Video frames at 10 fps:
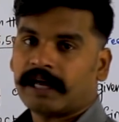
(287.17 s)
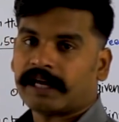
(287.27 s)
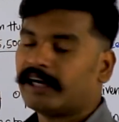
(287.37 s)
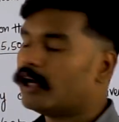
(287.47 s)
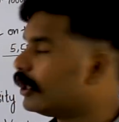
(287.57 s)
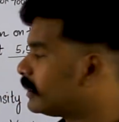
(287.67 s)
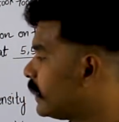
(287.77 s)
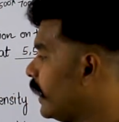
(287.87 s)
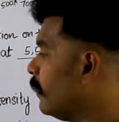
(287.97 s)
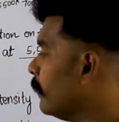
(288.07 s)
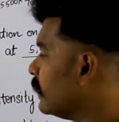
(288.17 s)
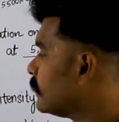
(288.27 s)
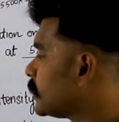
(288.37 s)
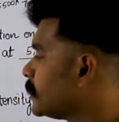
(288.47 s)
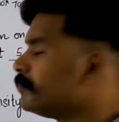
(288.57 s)
Red hot state
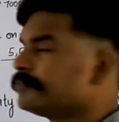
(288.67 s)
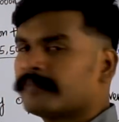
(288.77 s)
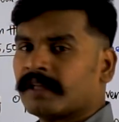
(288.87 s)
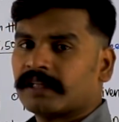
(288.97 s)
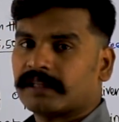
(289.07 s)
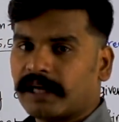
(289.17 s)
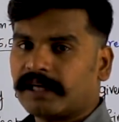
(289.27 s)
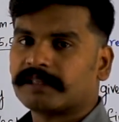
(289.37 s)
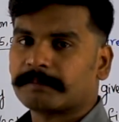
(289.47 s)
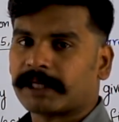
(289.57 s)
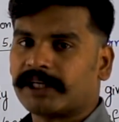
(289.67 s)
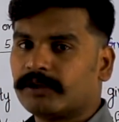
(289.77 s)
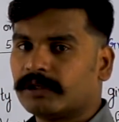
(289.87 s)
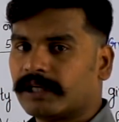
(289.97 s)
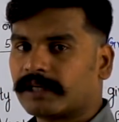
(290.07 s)
means that
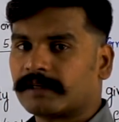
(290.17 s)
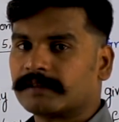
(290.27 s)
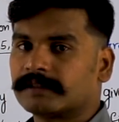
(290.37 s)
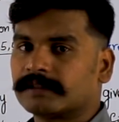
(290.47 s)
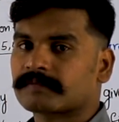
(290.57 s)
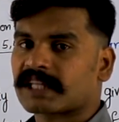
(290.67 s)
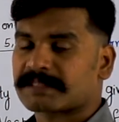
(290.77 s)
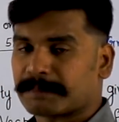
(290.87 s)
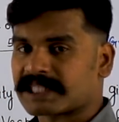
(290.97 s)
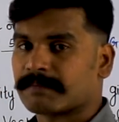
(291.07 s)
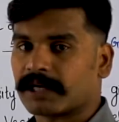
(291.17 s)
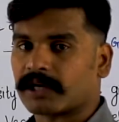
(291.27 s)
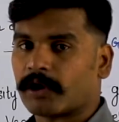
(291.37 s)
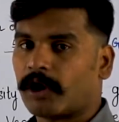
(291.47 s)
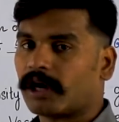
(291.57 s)
particular
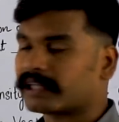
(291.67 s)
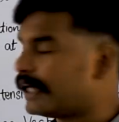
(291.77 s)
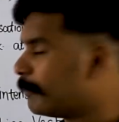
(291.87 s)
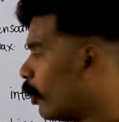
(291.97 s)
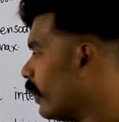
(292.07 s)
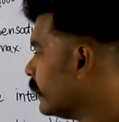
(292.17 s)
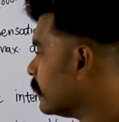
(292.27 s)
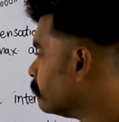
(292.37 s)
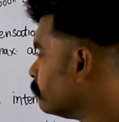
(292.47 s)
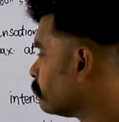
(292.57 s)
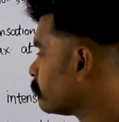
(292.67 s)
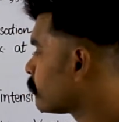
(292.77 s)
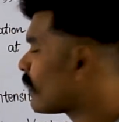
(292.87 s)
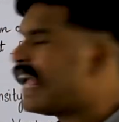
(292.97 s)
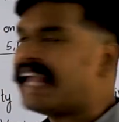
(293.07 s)
specimen or that body
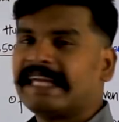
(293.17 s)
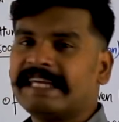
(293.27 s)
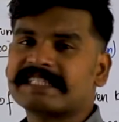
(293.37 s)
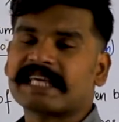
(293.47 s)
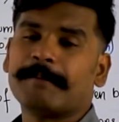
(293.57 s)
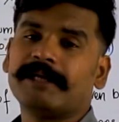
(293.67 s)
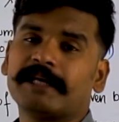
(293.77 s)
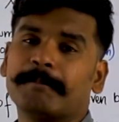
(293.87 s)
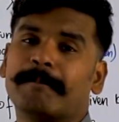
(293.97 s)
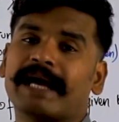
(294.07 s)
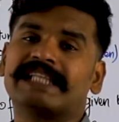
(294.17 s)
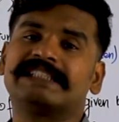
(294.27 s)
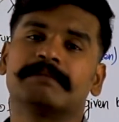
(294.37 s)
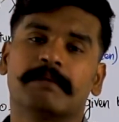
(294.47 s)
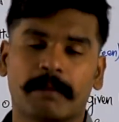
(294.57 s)
is emitting
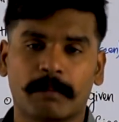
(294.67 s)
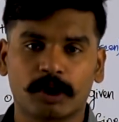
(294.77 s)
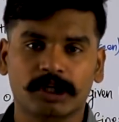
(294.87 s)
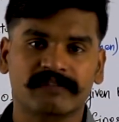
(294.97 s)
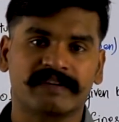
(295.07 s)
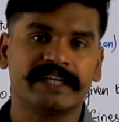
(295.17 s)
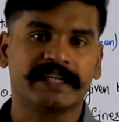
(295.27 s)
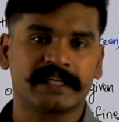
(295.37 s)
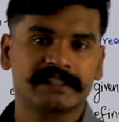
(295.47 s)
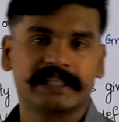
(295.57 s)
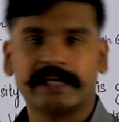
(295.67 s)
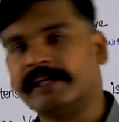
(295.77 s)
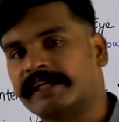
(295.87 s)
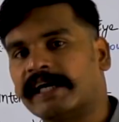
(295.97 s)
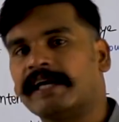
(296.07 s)
maximum amount of heat energy that
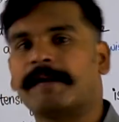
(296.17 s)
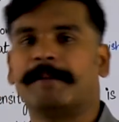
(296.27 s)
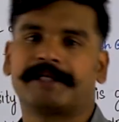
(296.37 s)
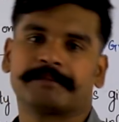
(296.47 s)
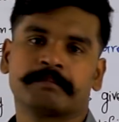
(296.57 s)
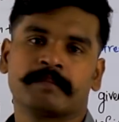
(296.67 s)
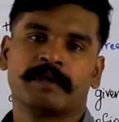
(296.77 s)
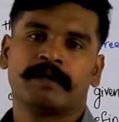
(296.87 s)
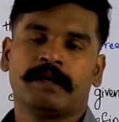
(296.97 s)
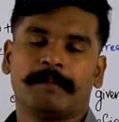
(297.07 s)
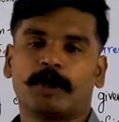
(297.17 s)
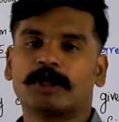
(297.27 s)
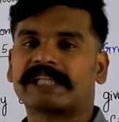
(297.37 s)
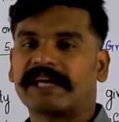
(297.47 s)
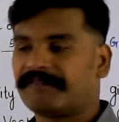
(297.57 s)
it can emit,
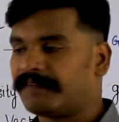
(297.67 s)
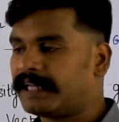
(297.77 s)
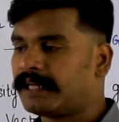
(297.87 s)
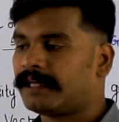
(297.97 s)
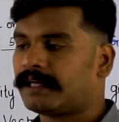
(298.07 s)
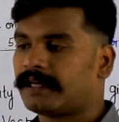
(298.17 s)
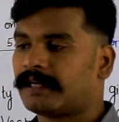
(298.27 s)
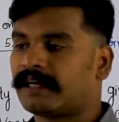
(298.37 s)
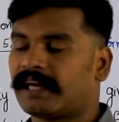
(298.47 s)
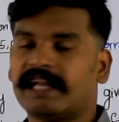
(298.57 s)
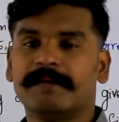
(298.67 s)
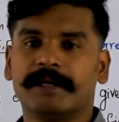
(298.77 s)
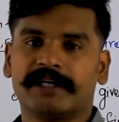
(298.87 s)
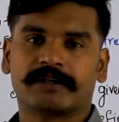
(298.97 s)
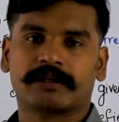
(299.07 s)
because every
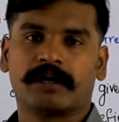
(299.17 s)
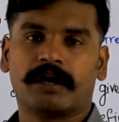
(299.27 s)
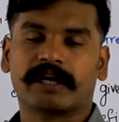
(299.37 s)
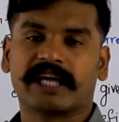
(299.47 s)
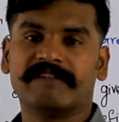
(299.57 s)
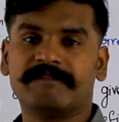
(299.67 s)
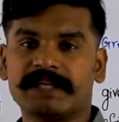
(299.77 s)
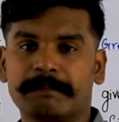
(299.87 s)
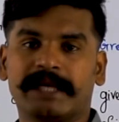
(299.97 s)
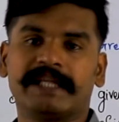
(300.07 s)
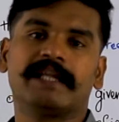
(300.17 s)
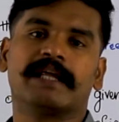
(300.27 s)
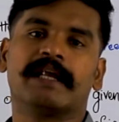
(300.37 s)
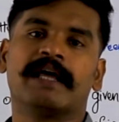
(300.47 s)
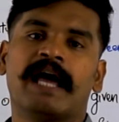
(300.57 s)
element or every
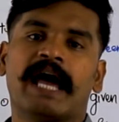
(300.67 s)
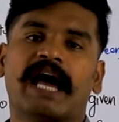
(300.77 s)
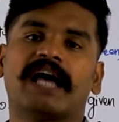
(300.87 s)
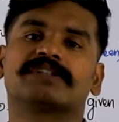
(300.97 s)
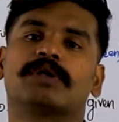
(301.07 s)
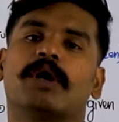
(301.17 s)
material has